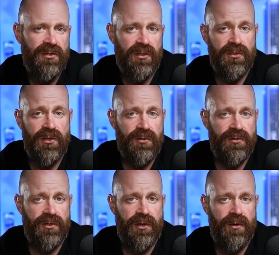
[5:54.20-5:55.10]
and Social
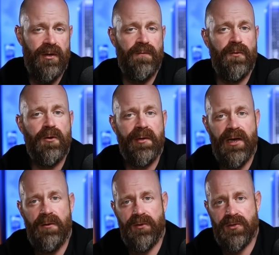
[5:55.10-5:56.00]
Security,
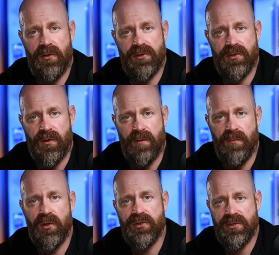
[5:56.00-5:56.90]
401k withdrawals are the
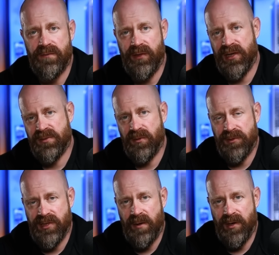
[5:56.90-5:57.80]
most flexible
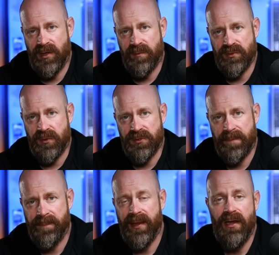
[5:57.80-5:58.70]
retirement income source.
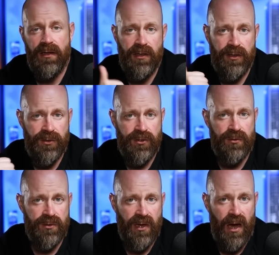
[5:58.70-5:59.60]
You get to
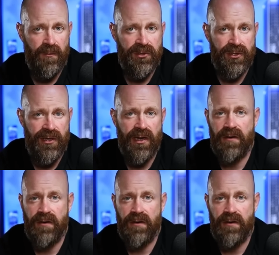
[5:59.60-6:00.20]
choose how much to take,